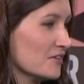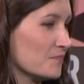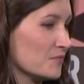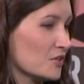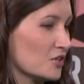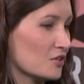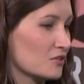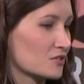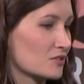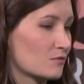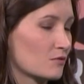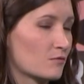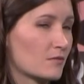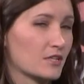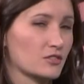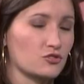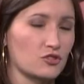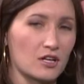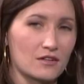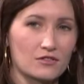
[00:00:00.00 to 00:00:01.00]
you know, some of
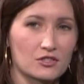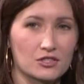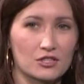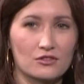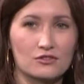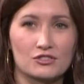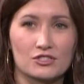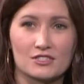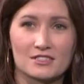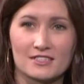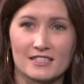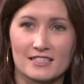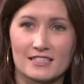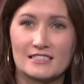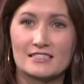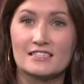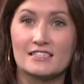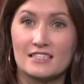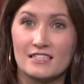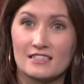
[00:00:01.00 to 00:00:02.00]
my driver coaches like
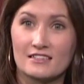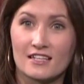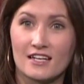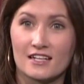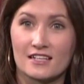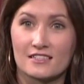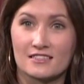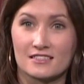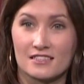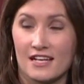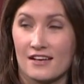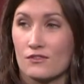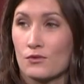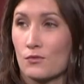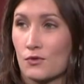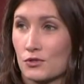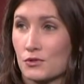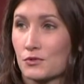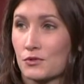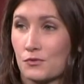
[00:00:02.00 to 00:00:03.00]
seeing that because they haven't
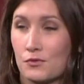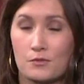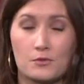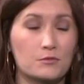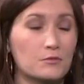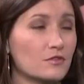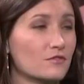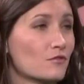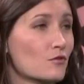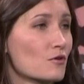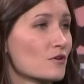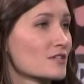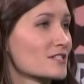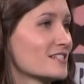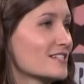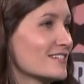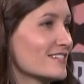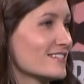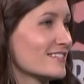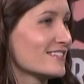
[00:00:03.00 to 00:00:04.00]
worked with a woman before
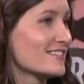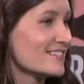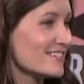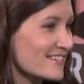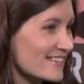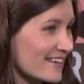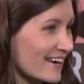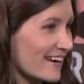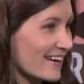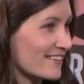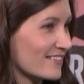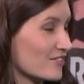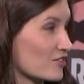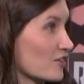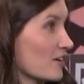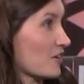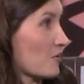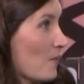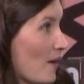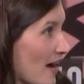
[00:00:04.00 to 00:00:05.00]
to see that and they're
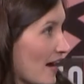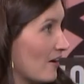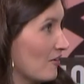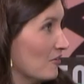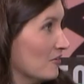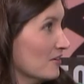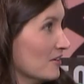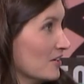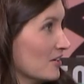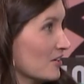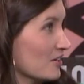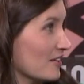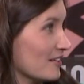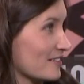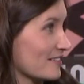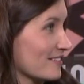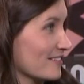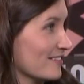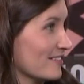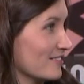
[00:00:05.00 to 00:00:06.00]
like, wow,
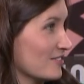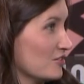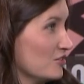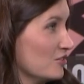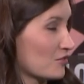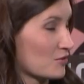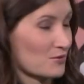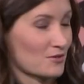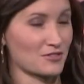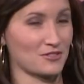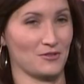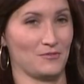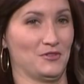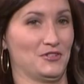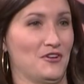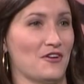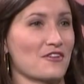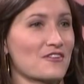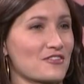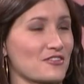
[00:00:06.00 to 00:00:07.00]
like you have to work so much
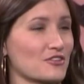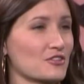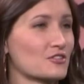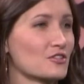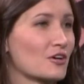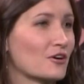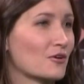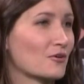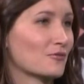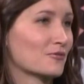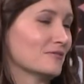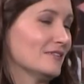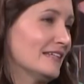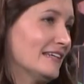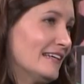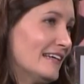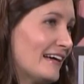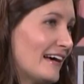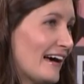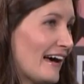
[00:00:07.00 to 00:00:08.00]
harder. So
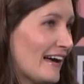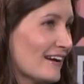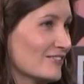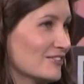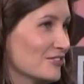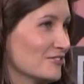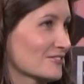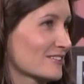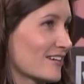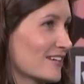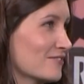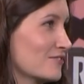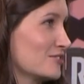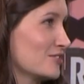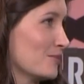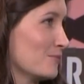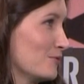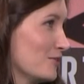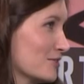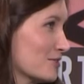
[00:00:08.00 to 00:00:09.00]
I don't know, it's kind of a
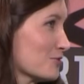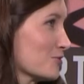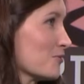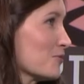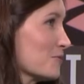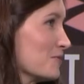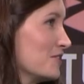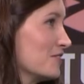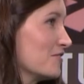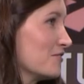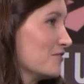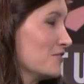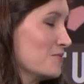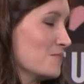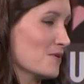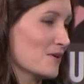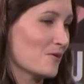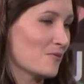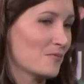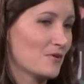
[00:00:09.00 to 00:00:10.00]
double-edged sword being a
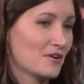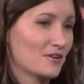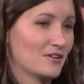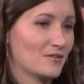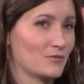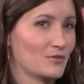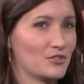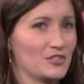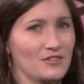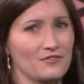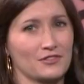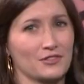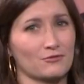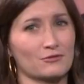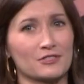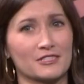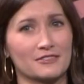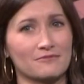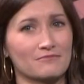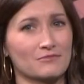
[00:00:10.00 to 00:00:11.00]
female, but um, they're definitely
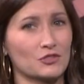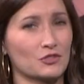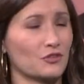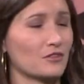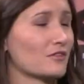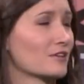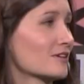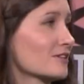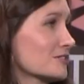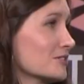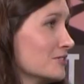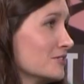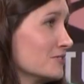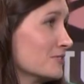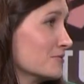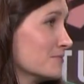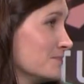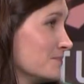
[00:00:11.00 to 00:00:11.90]
really good things too.